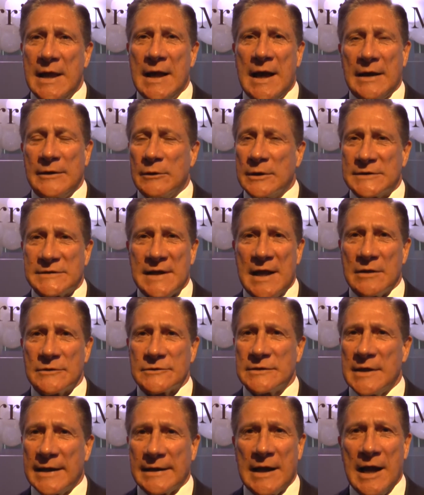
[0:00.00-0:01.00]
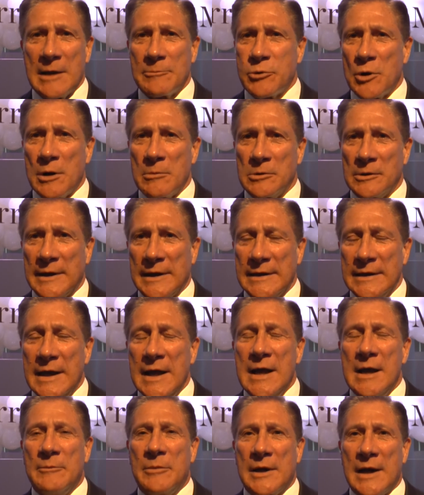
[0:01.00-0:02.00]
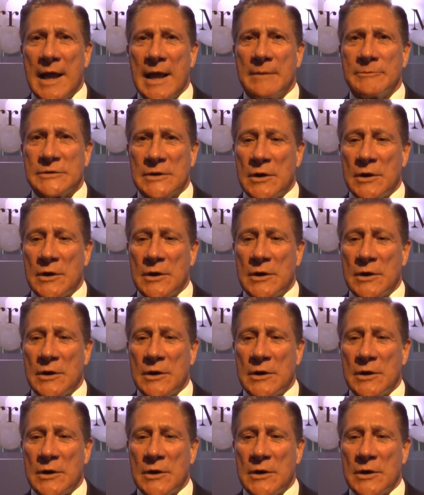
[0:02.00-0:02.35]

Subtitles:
I know it sounds like hyperbole, but I am